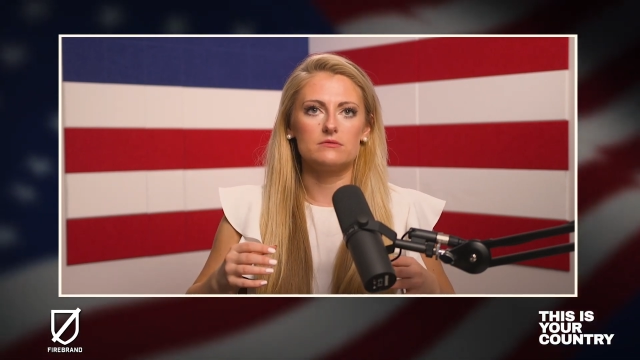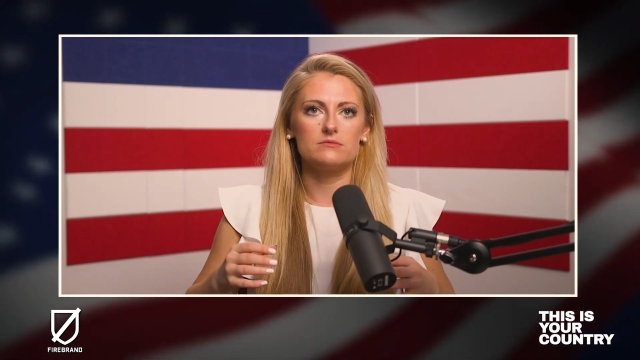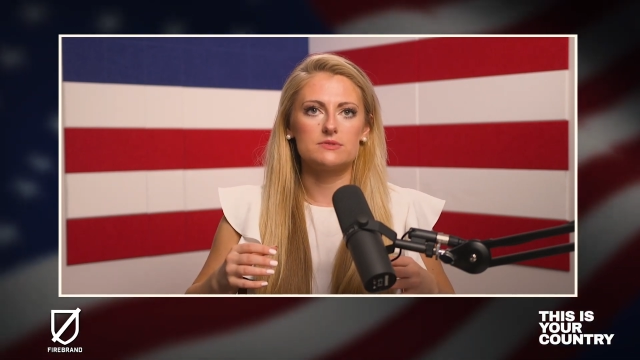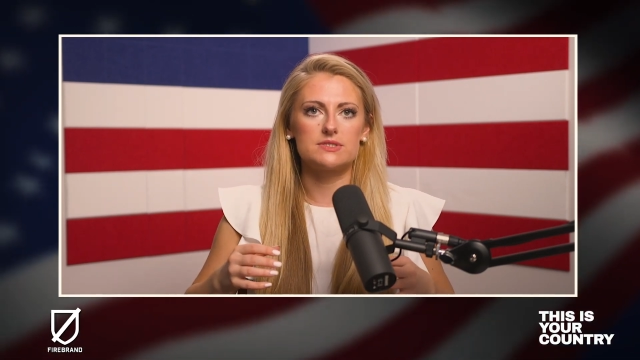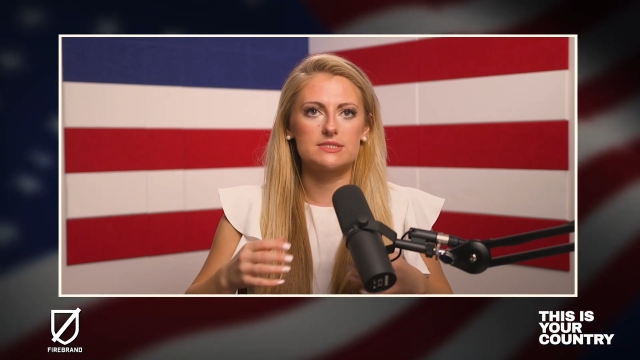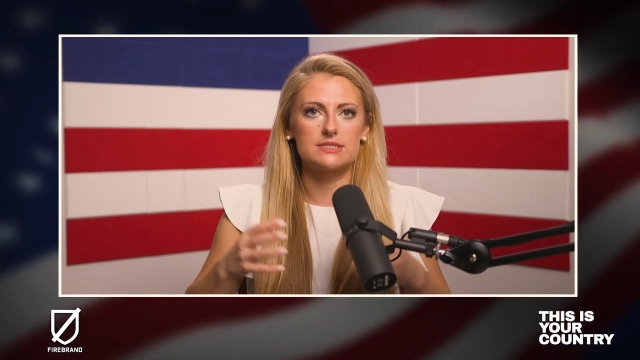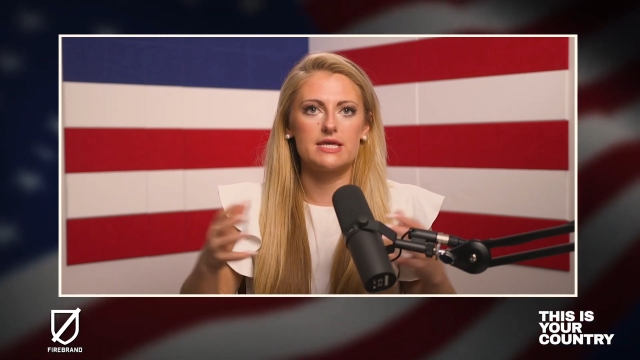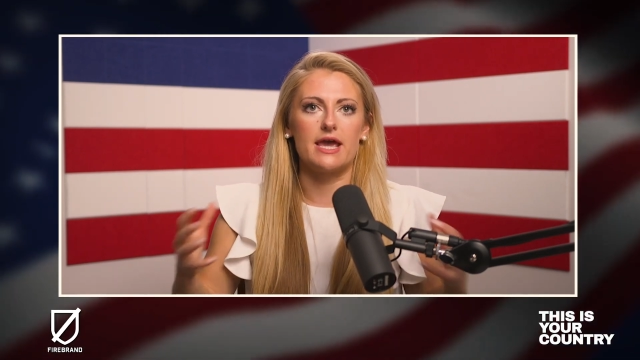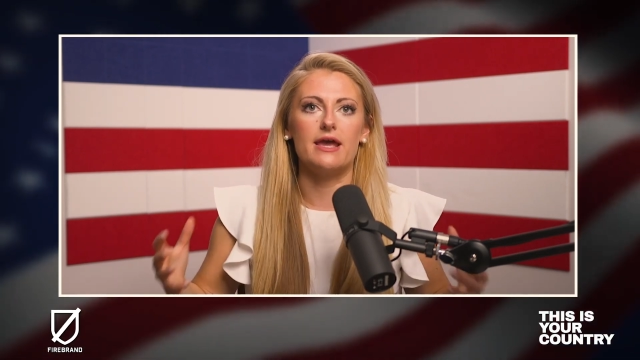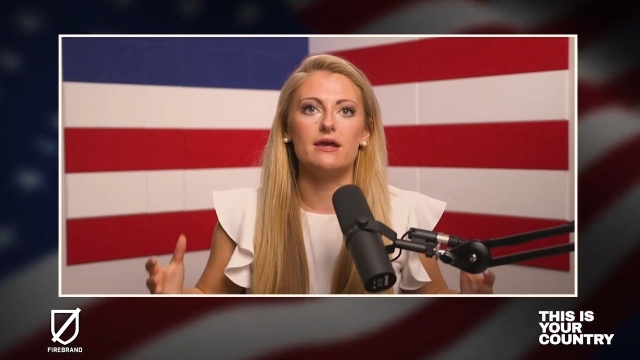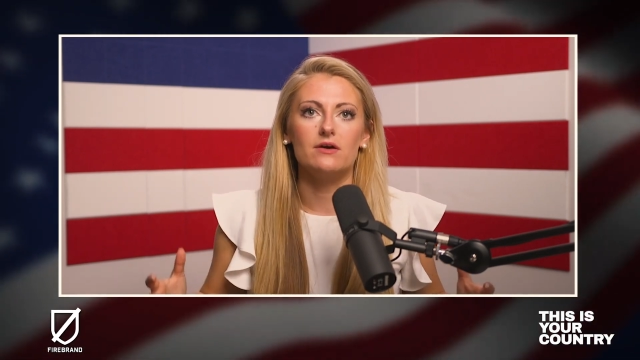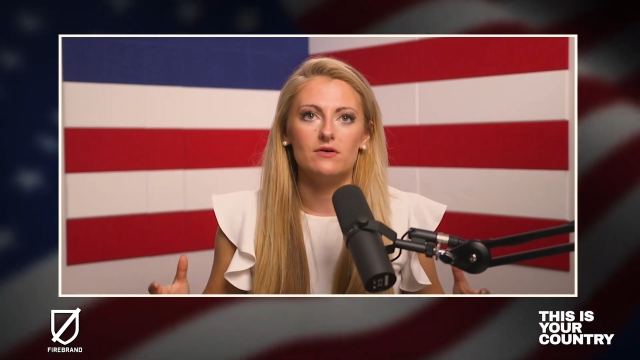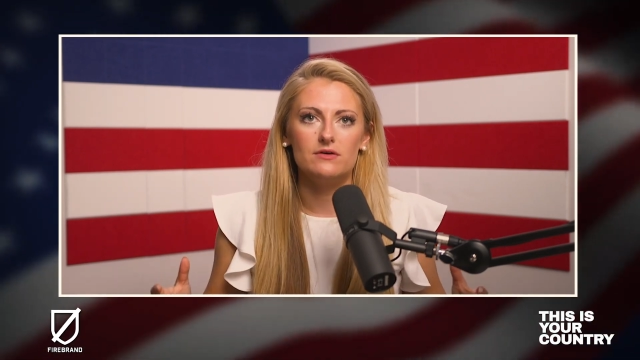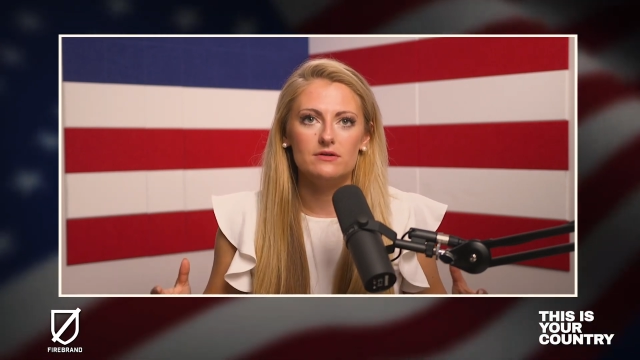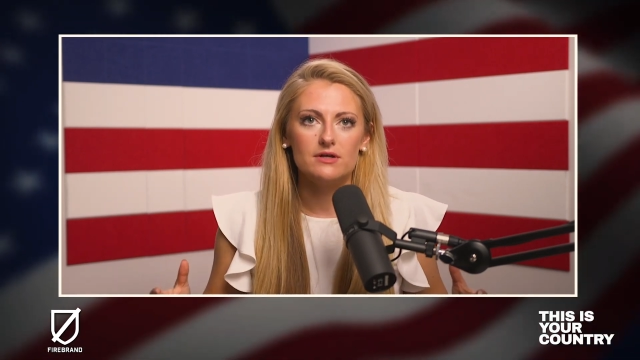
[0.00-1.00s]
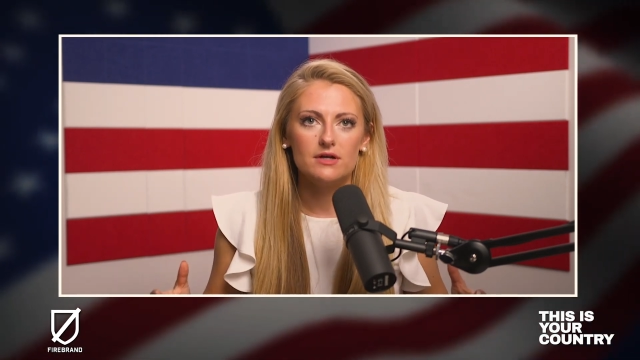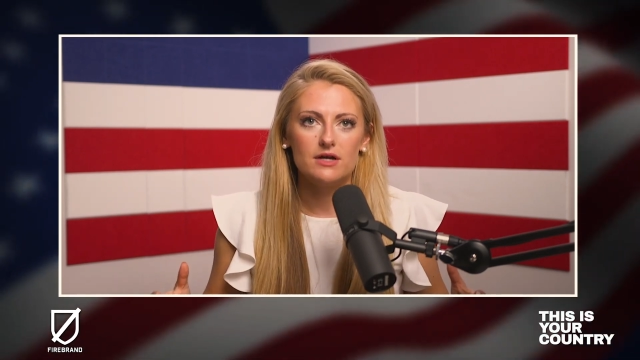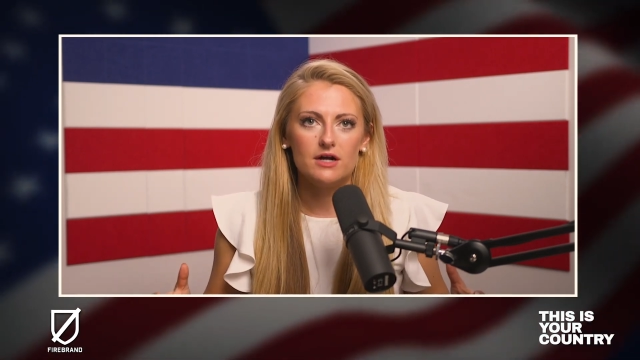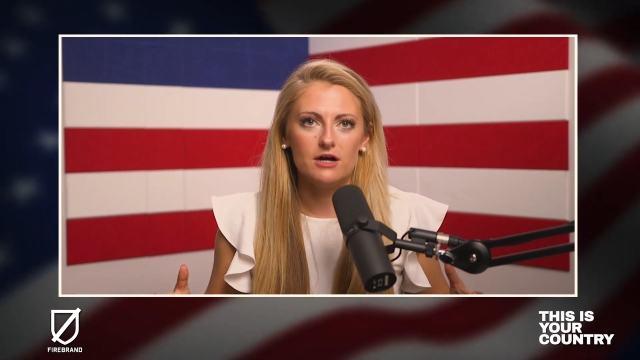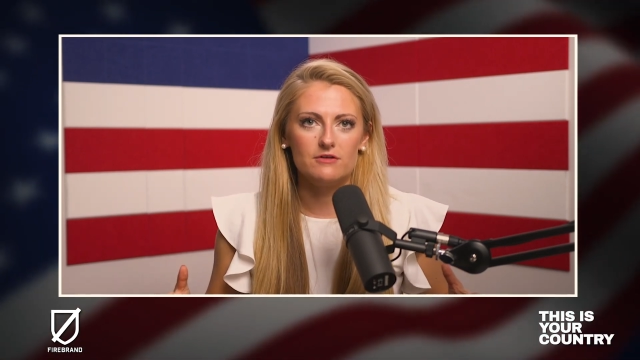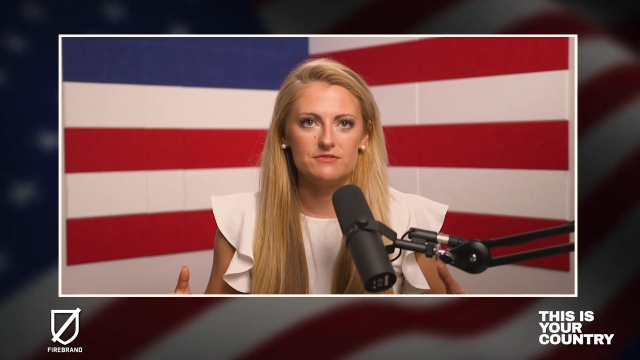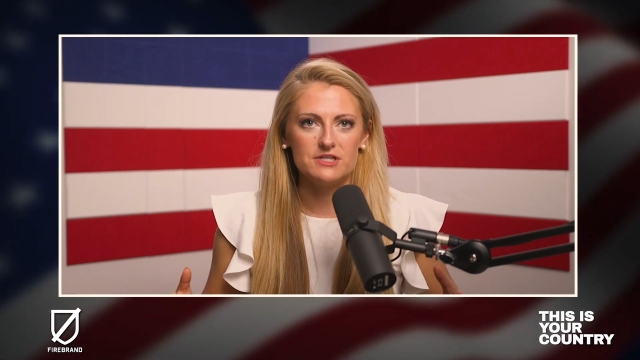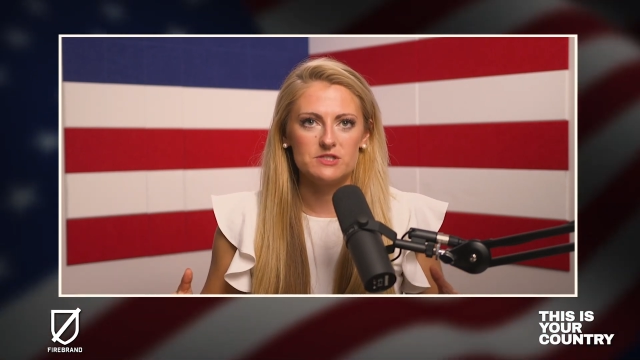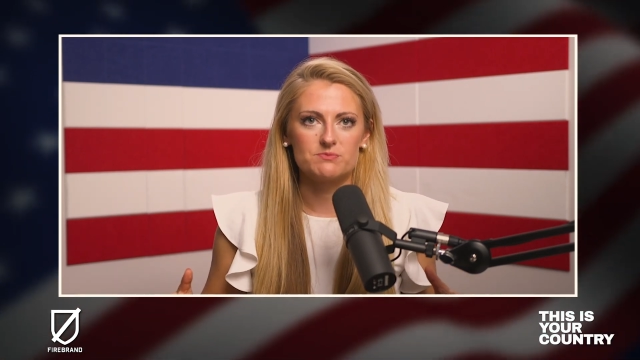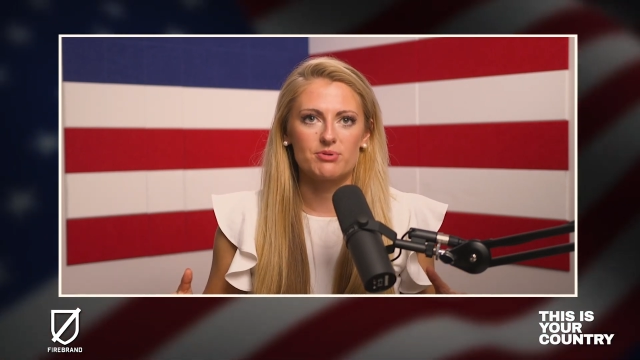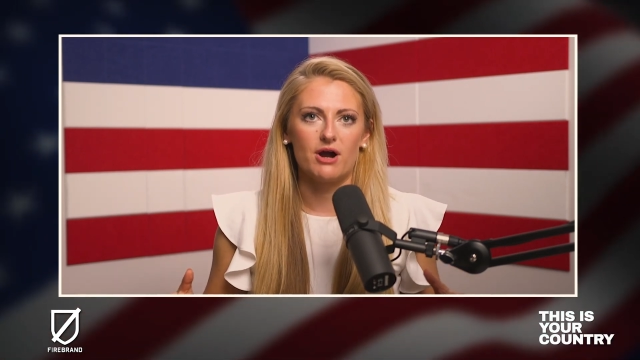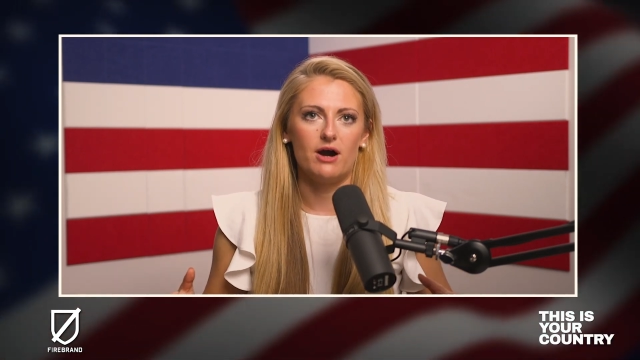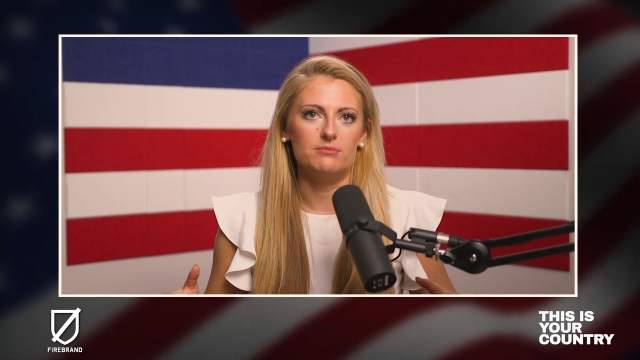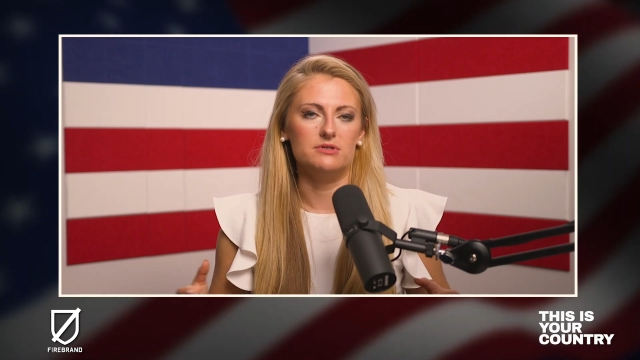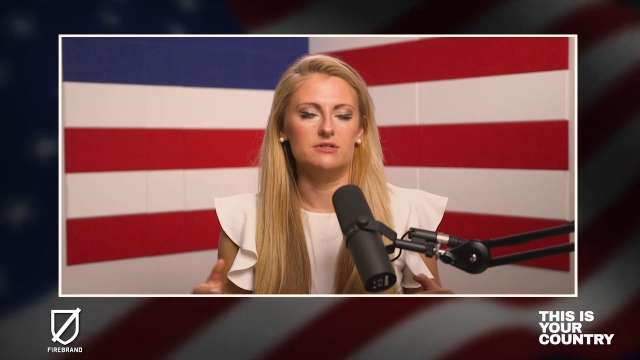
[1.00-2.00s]
scale of these
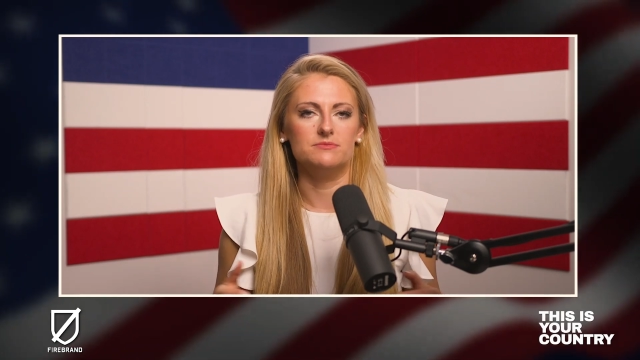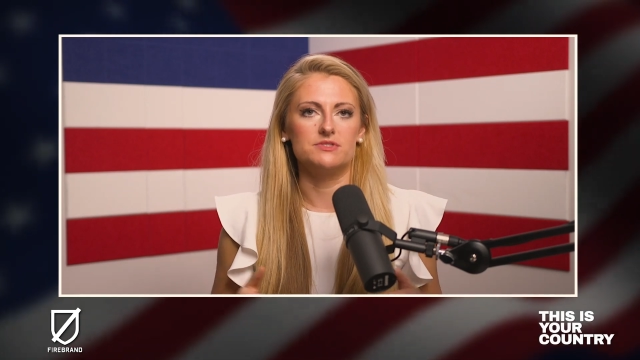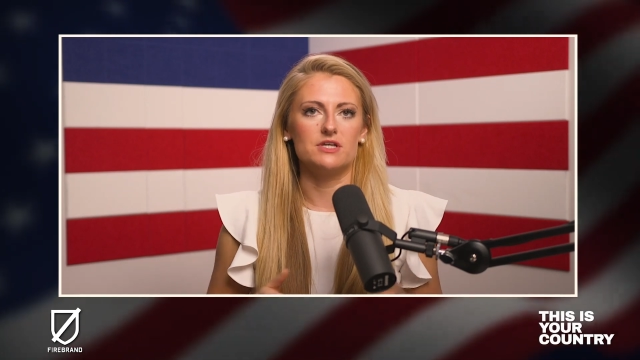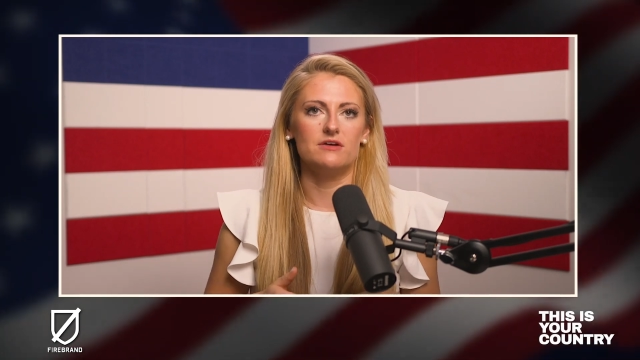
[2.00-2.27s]
problems,